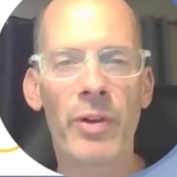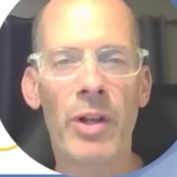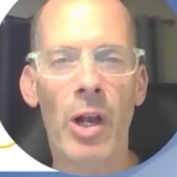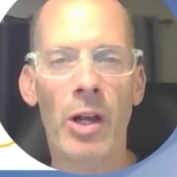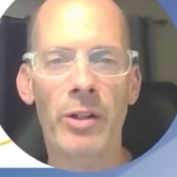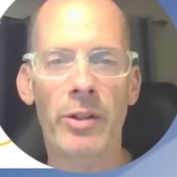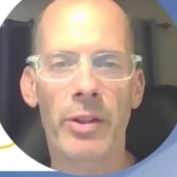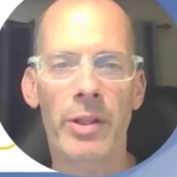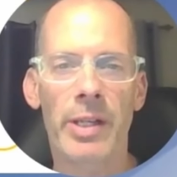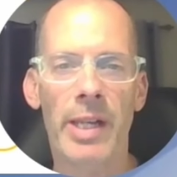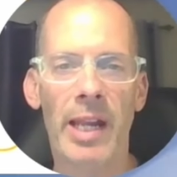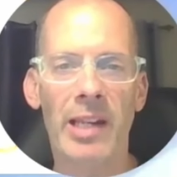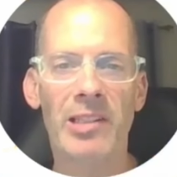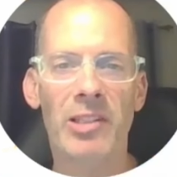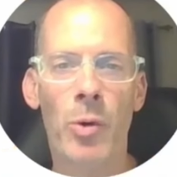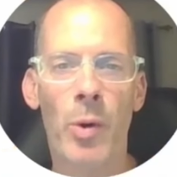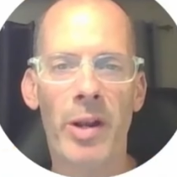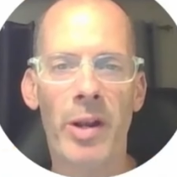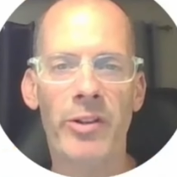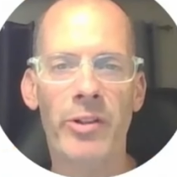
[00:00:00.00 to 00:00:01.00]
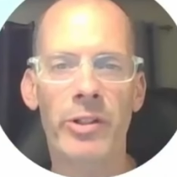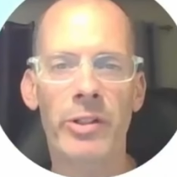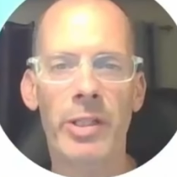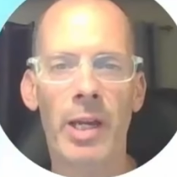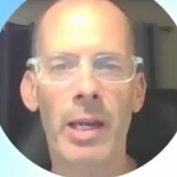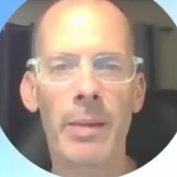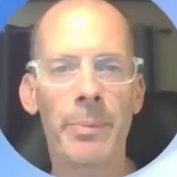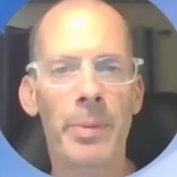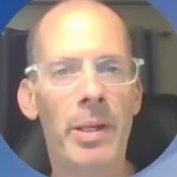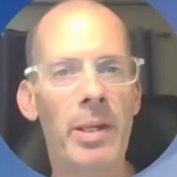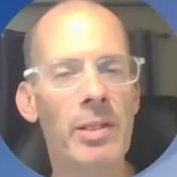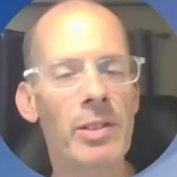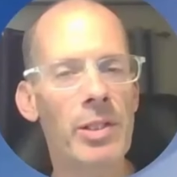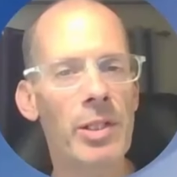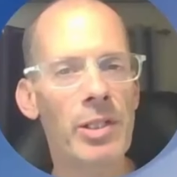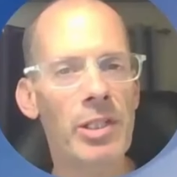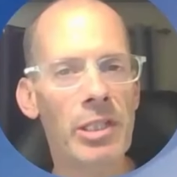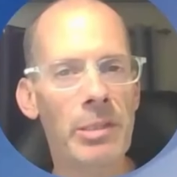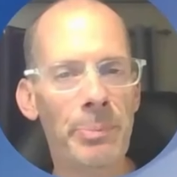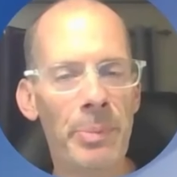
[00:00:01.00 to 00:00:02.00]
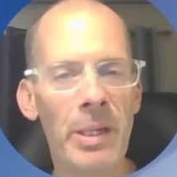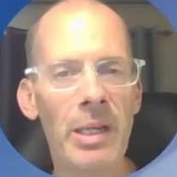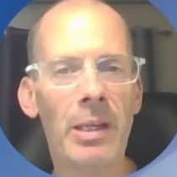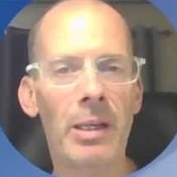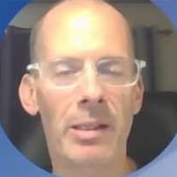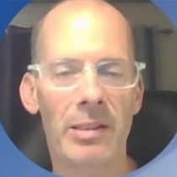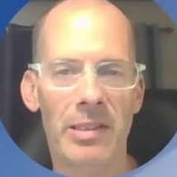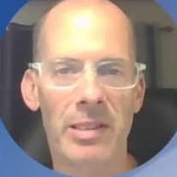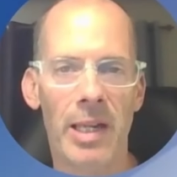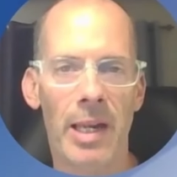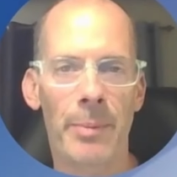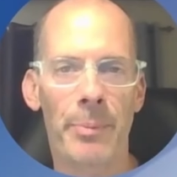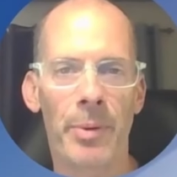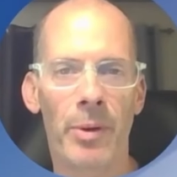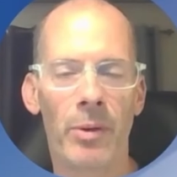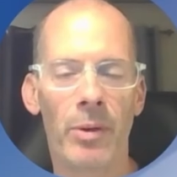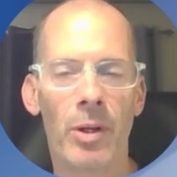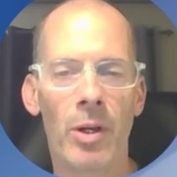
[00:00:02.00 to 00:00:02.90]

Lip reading: on to the next question type is the speaking sample,